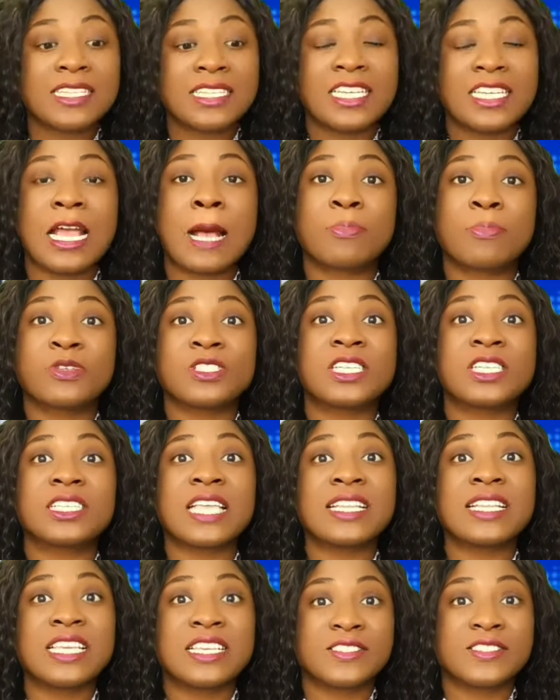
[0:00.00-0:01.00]
My
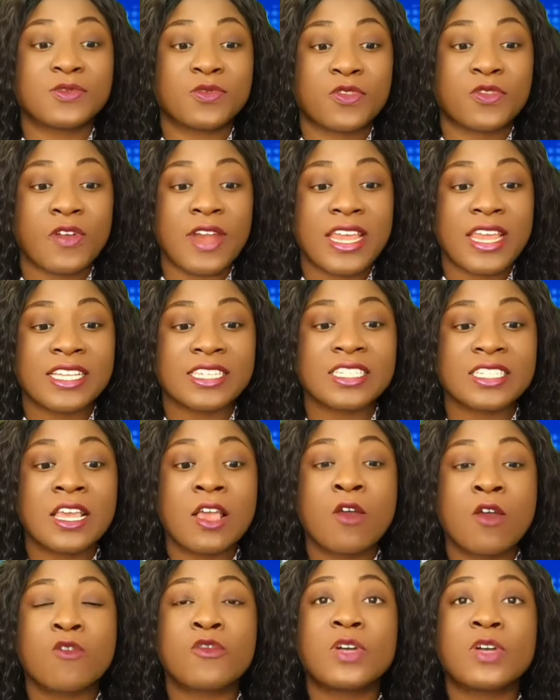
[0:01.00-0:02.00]
correct people,
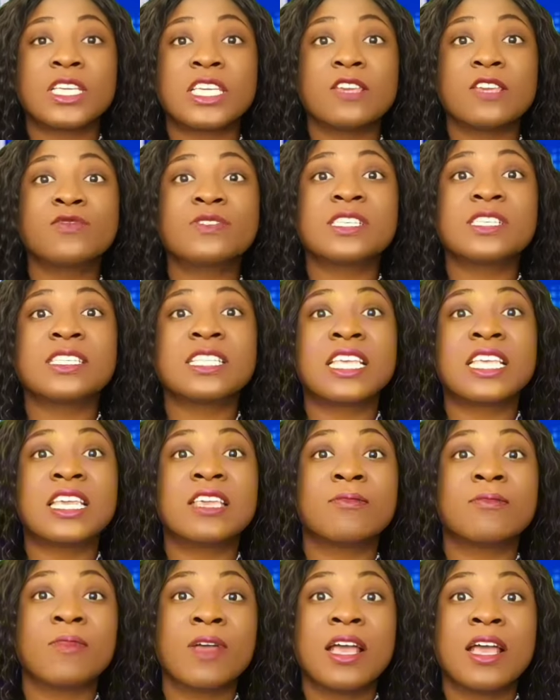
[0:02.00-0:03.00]
God has
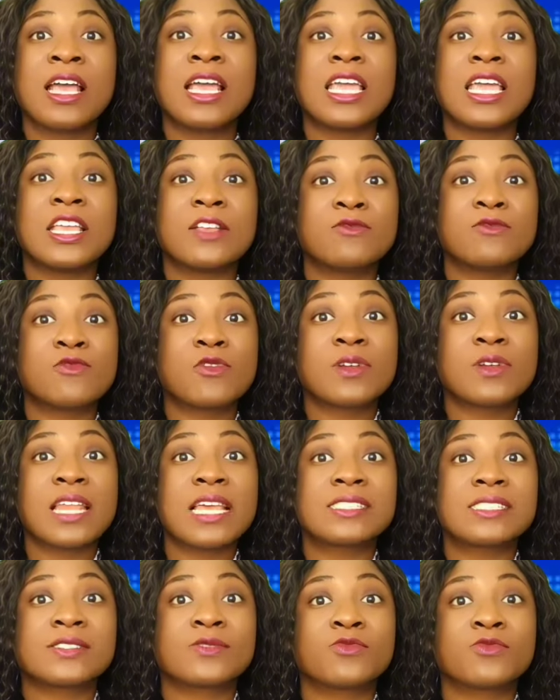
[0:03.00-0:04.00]
done it again for
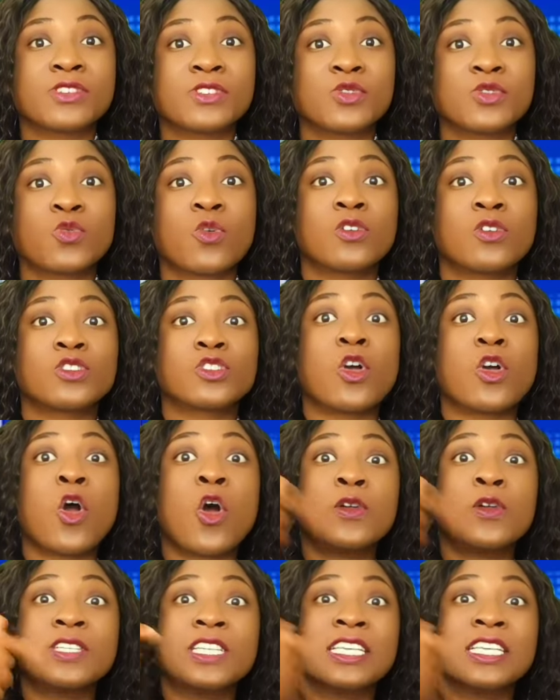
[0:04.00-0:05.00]
our beautiful
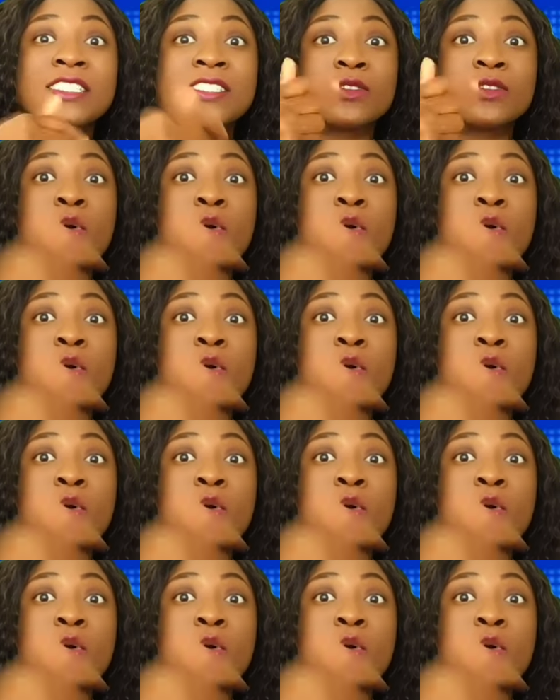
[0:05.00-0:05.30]
Queen May.